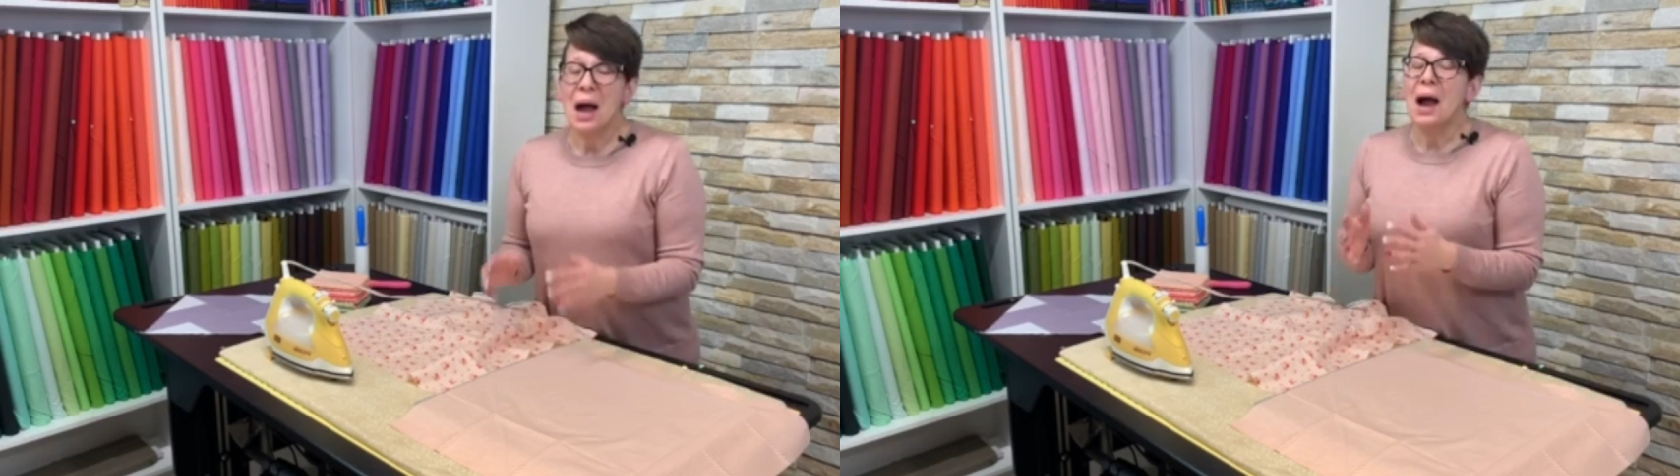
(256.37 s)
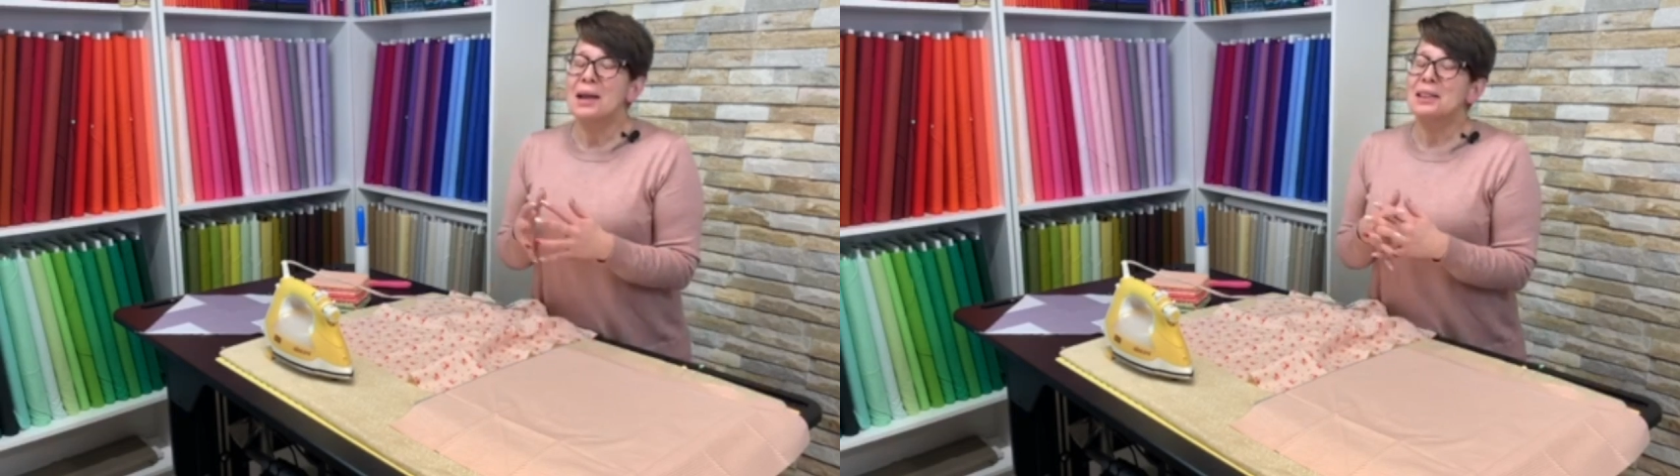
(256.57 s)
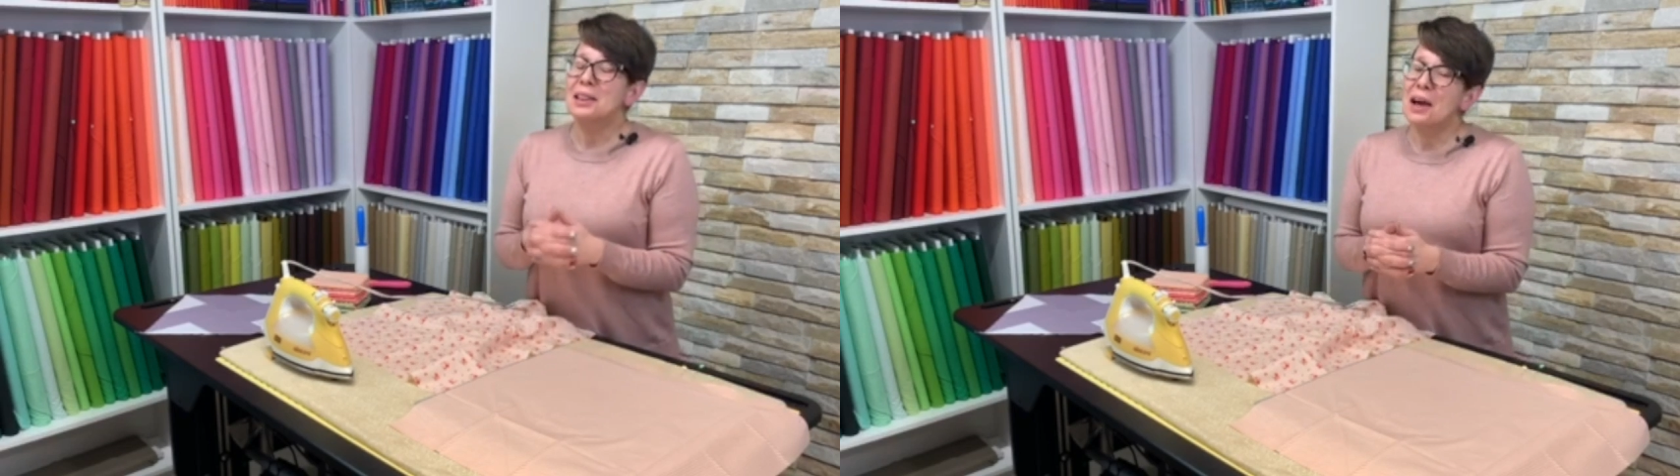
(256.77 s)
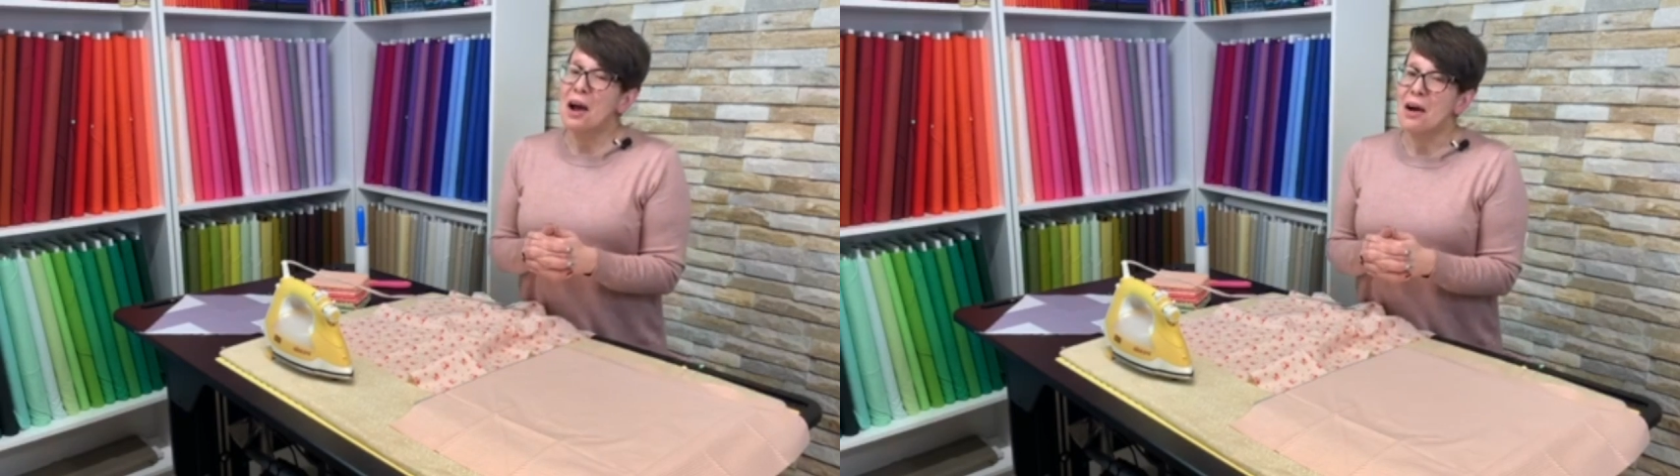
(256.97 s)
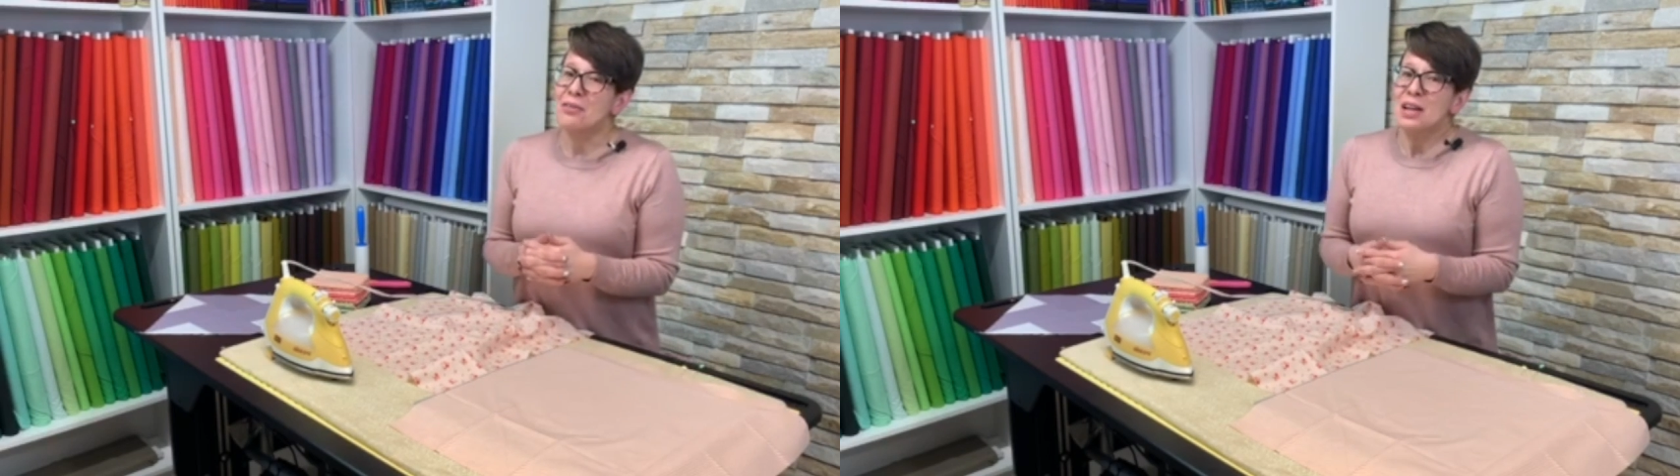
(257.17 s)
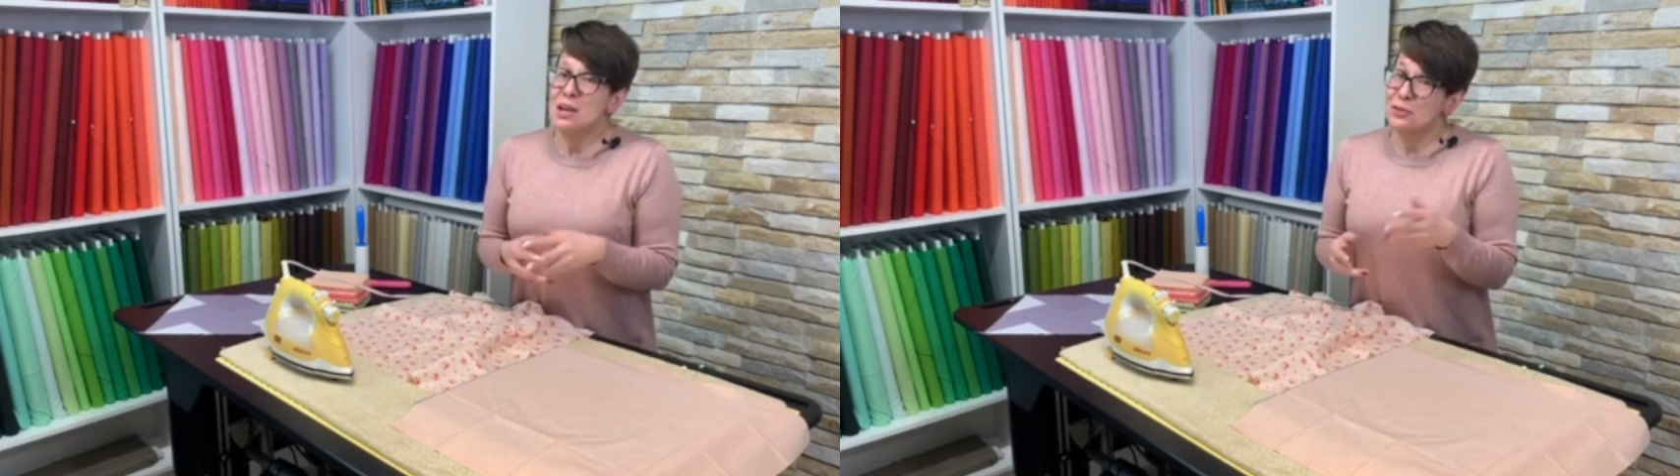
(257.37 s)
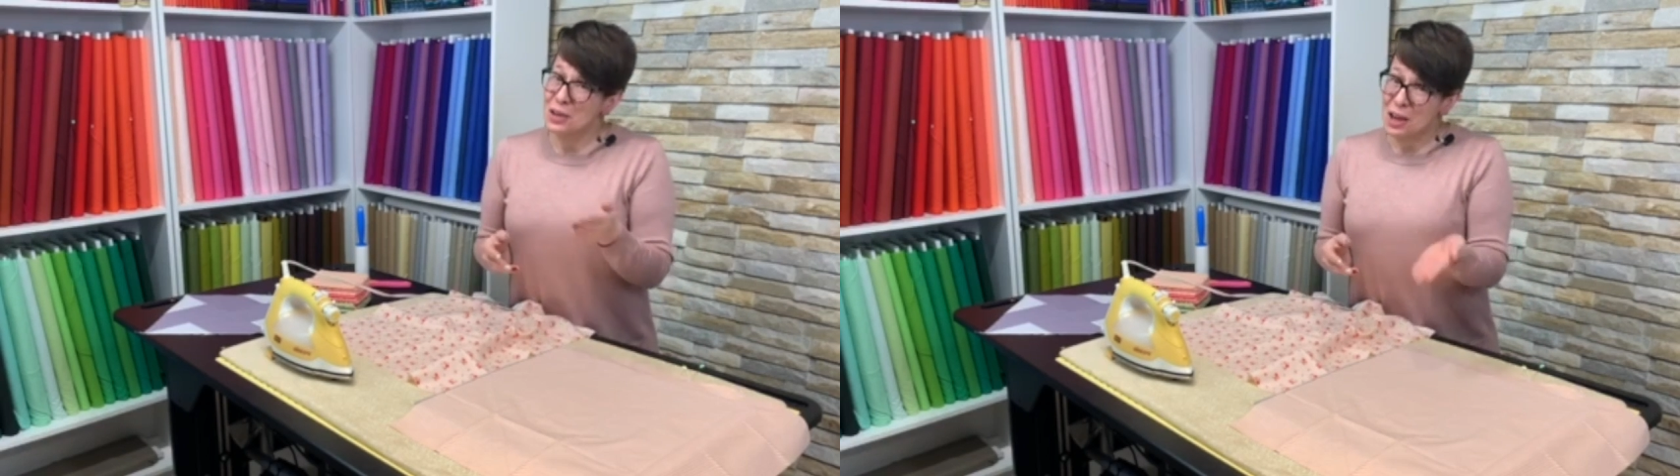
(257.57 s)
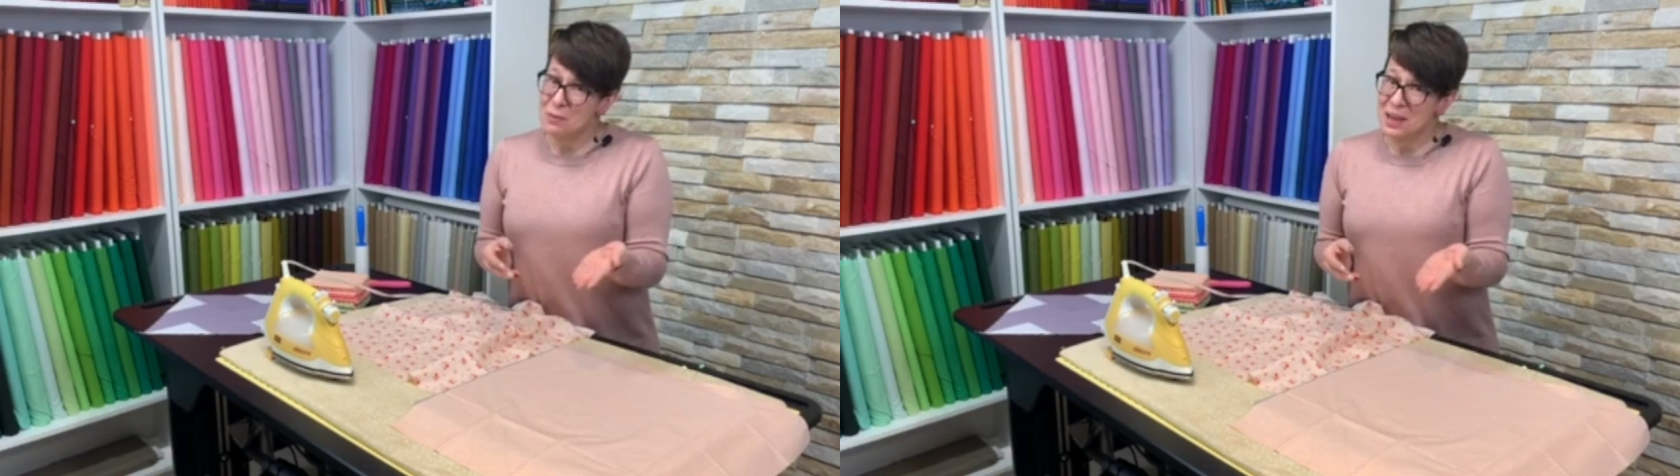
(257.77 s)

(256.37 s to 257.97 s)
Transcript: I'd love if you gave